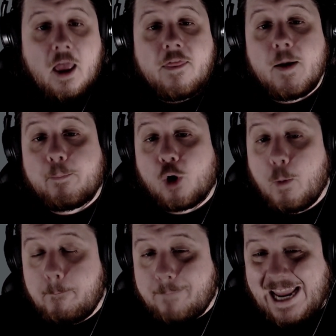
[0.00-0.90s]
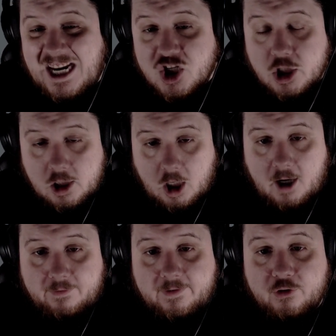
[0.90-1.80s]
The probation
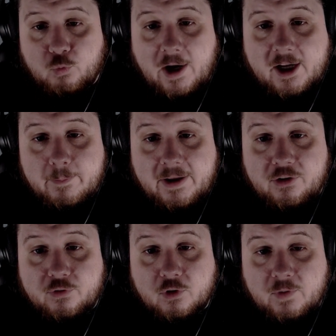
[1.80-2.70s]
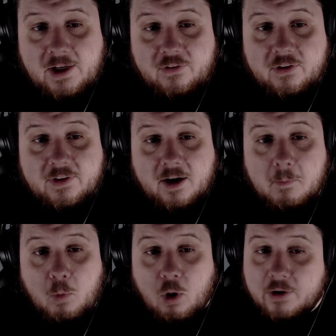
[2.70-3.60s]
office recommends, for reasons that are
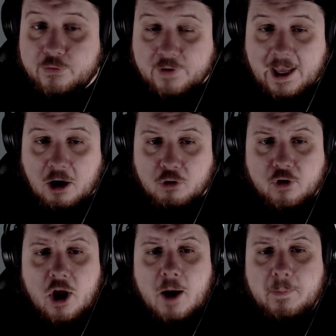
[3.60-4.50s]
more sound,